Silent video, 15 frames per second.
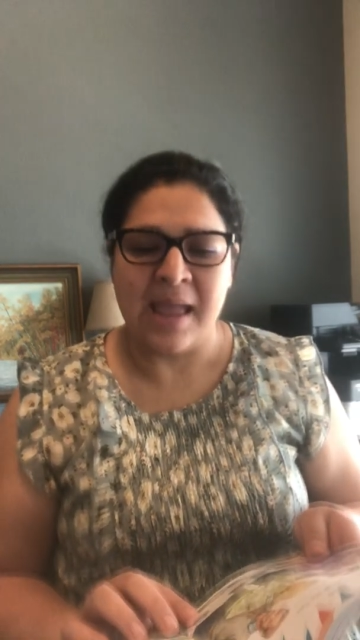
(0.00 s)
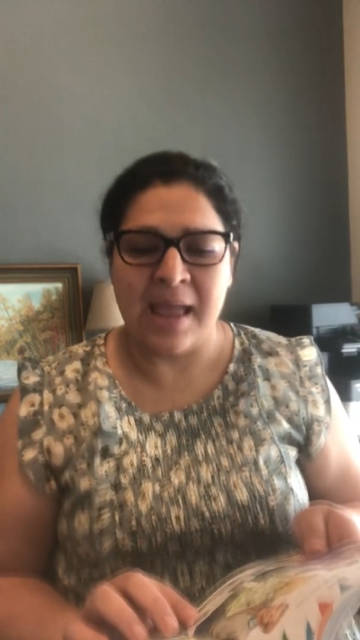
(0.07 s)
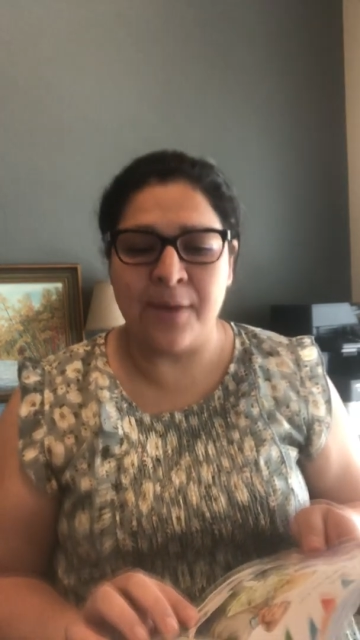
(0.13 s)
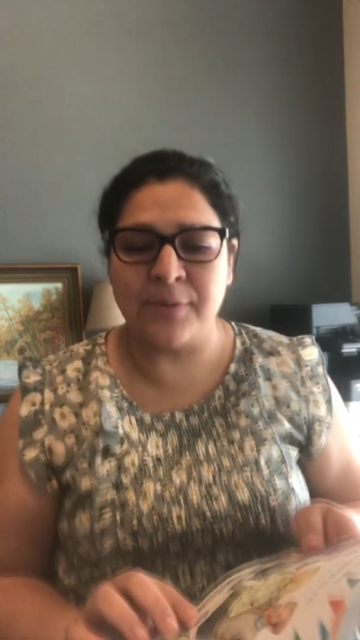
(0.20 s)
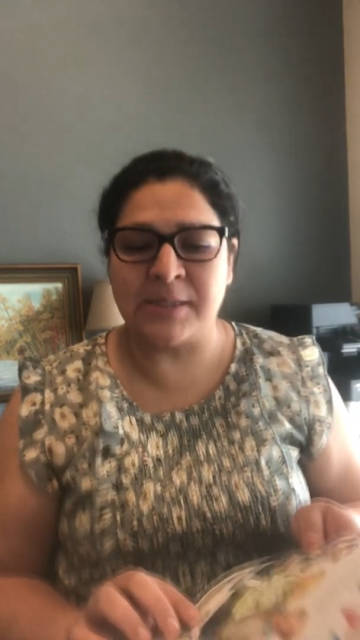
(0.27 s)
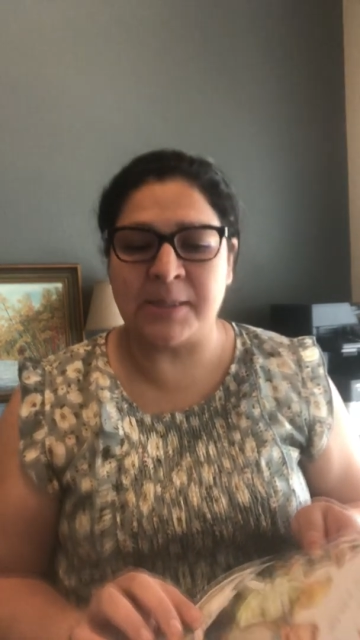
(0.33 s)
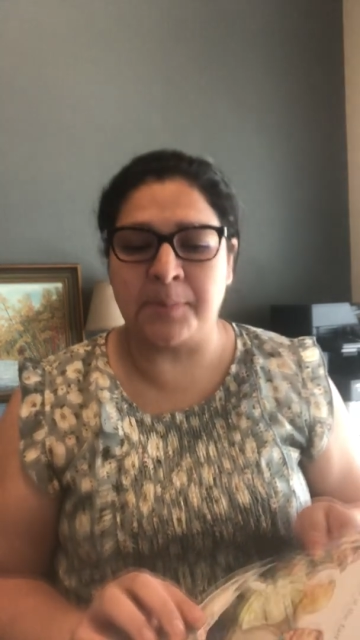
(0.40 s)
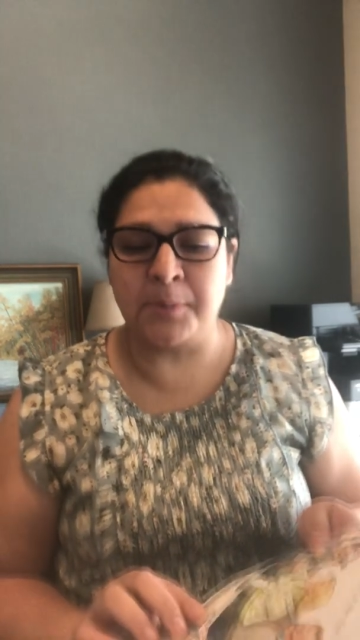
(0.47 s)
It
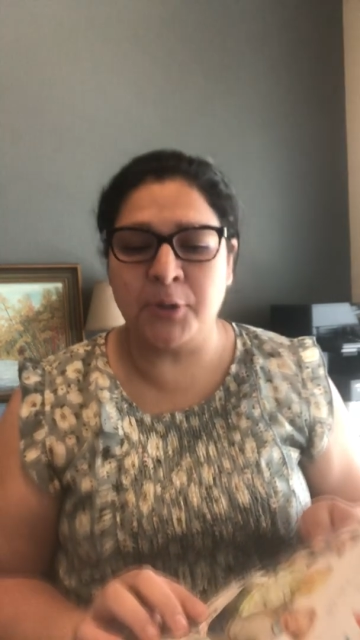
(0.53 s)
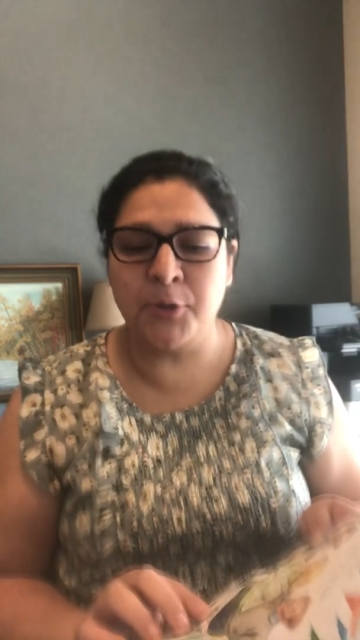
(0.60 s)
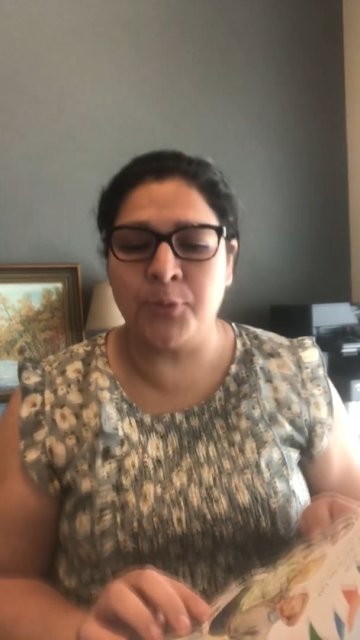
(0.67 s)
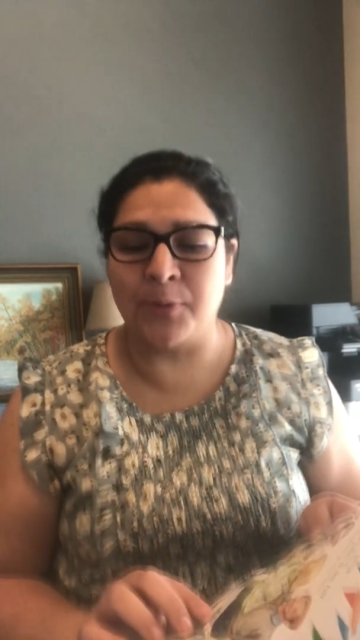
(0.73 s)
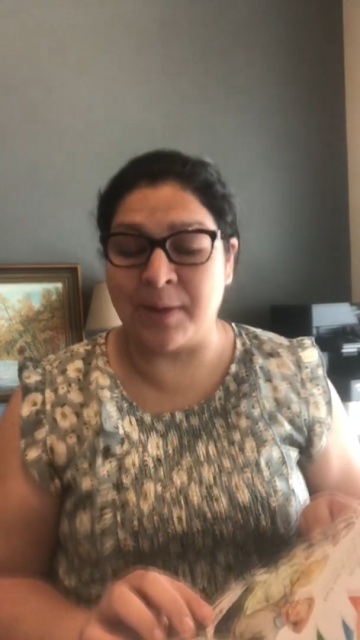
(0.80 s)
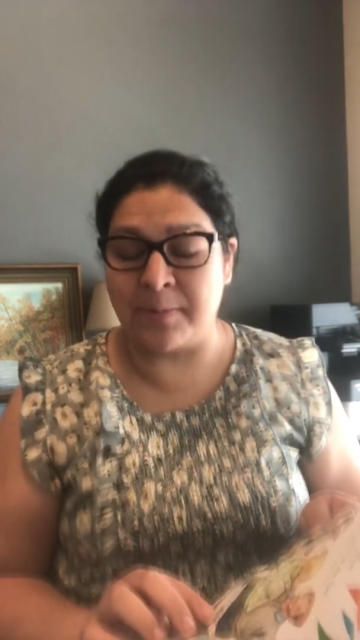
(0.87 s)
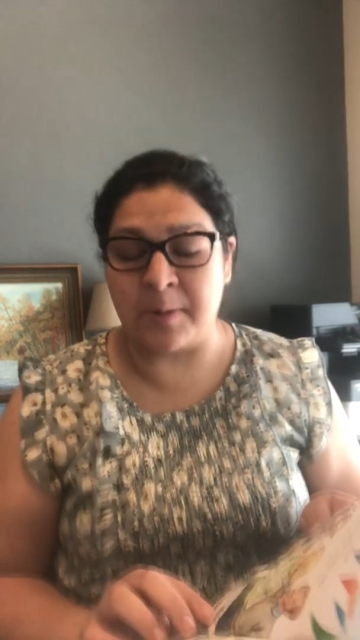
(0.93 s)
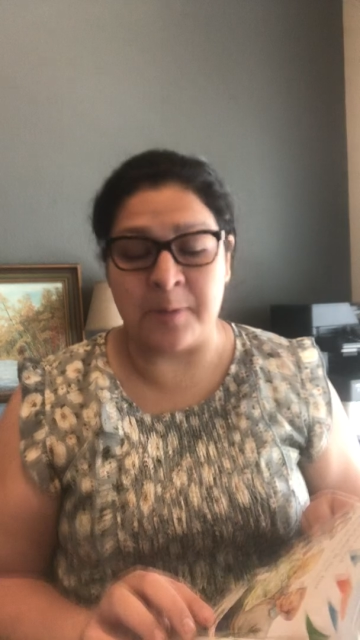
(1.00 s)
was a blue
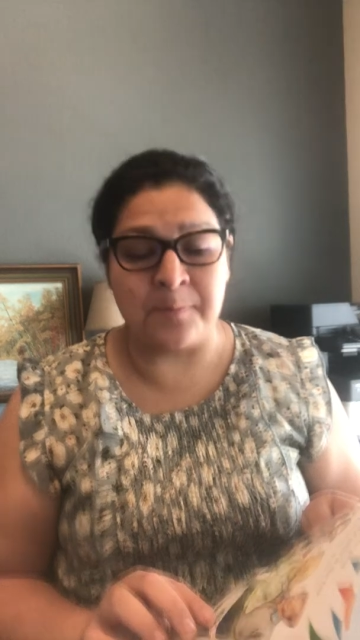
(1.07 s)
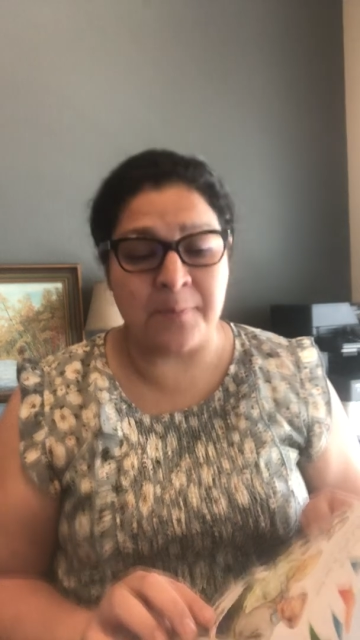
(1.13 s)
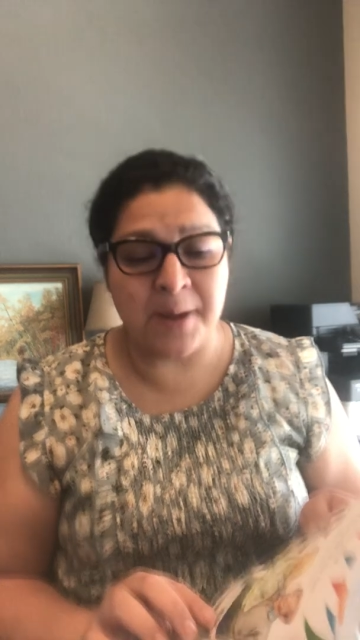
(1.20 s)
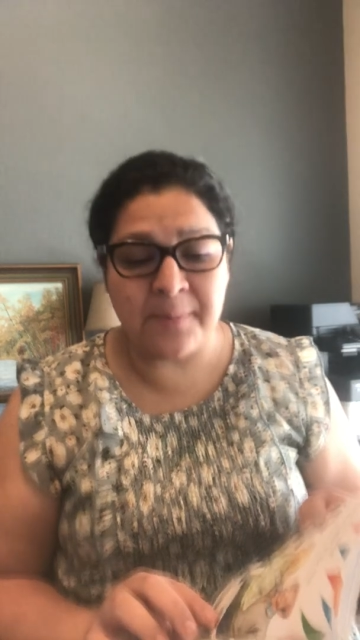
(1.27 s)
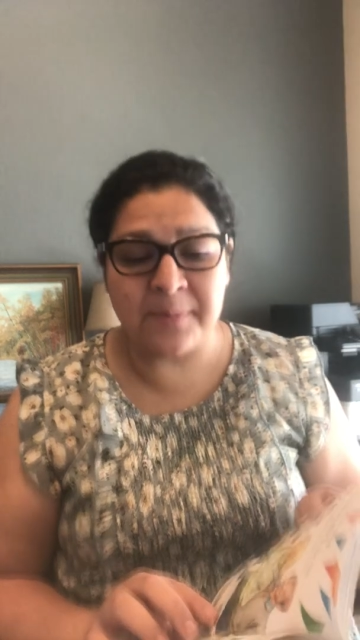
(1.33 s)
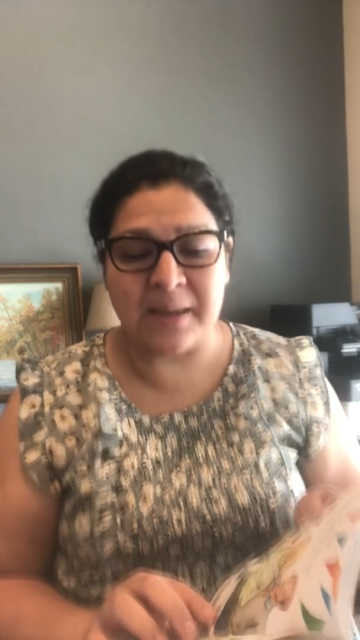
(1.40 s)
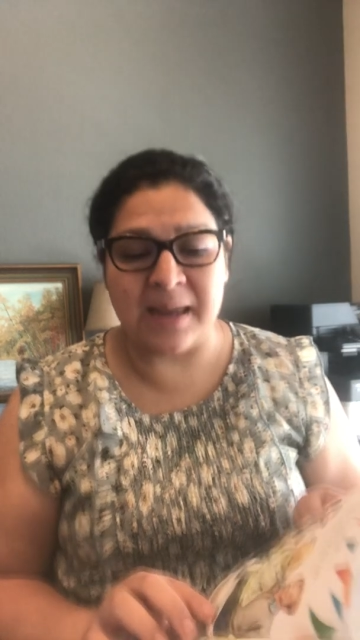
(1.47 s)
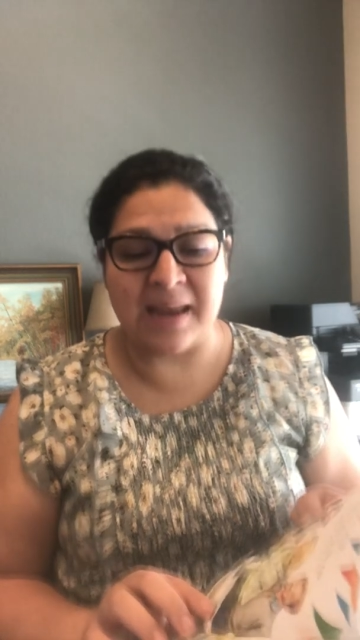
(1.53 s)
ribbon
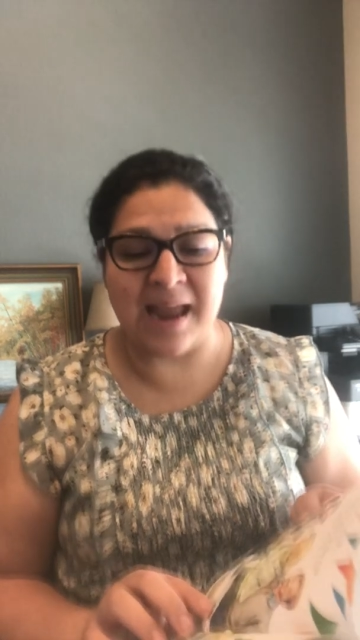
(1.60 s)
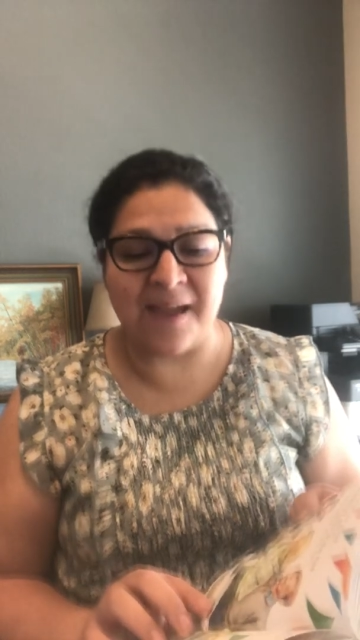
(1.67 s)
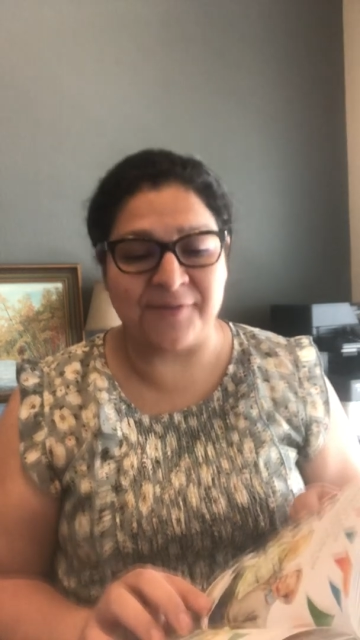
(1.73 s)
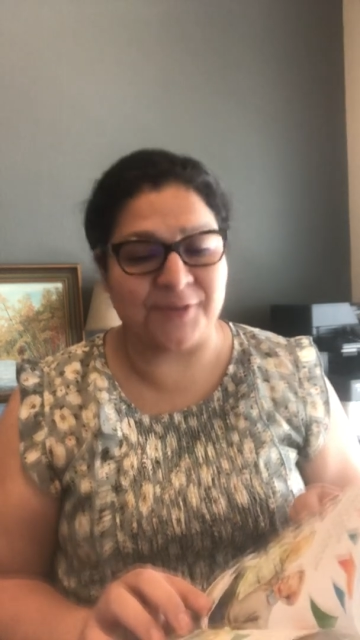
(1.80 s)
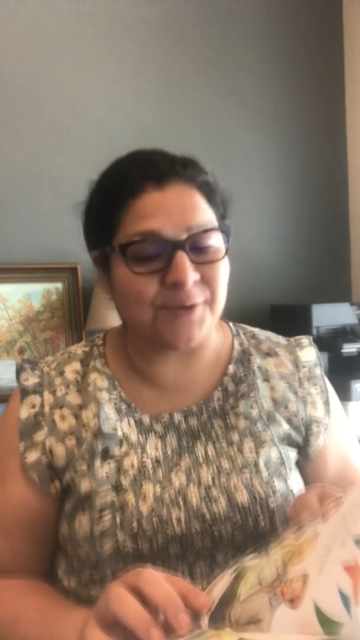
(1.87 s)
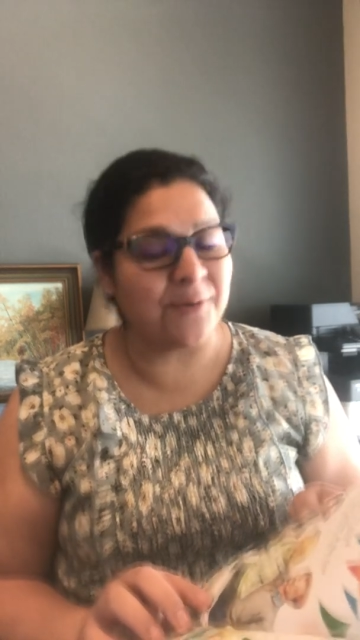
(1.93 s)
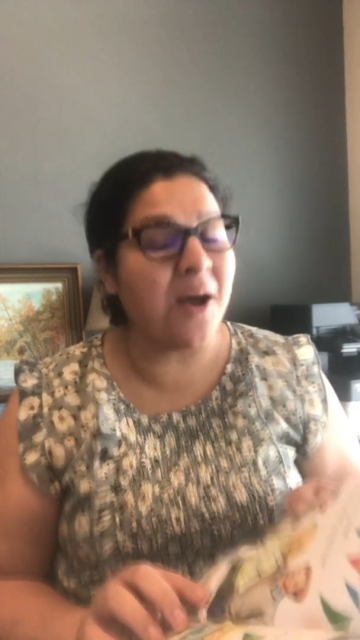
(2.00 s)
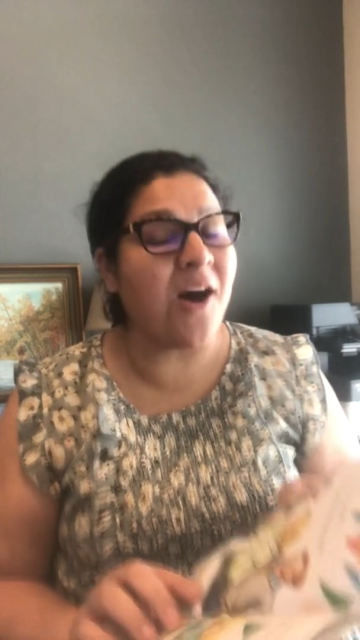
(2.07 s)
pumpkin
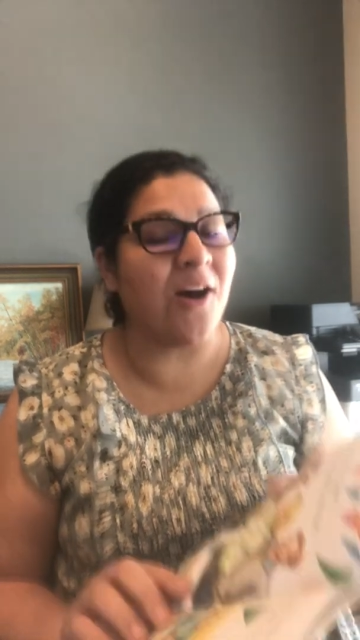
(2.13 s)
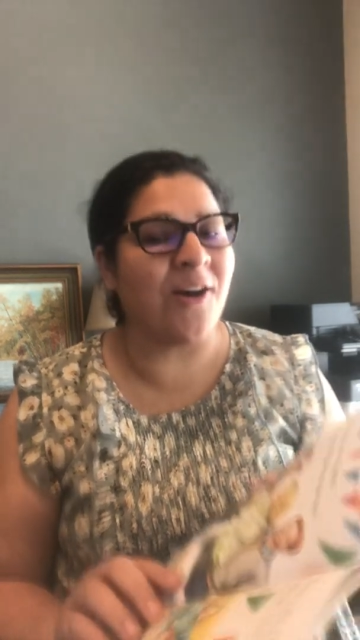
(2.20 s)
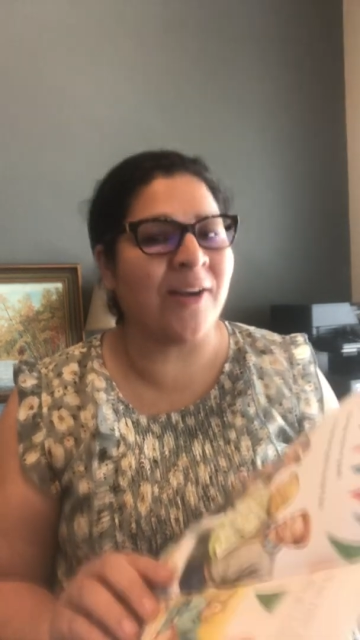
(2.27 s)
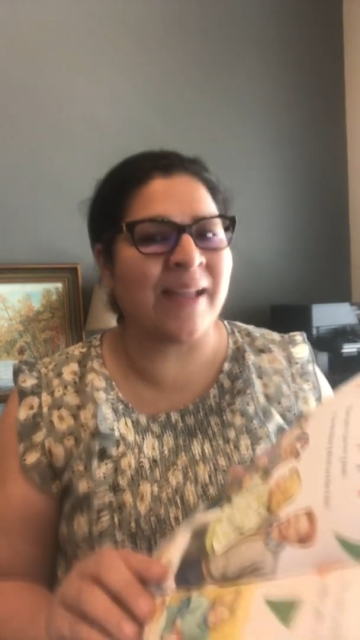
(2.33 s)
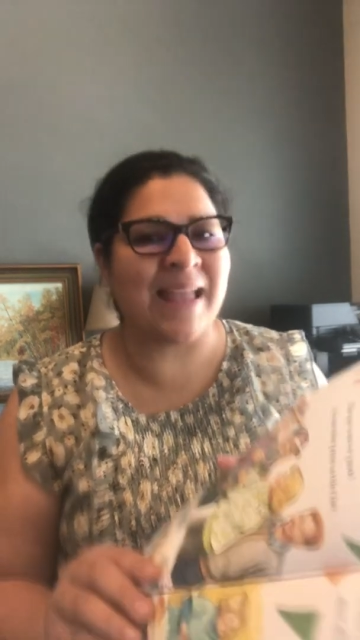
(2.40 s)
after all,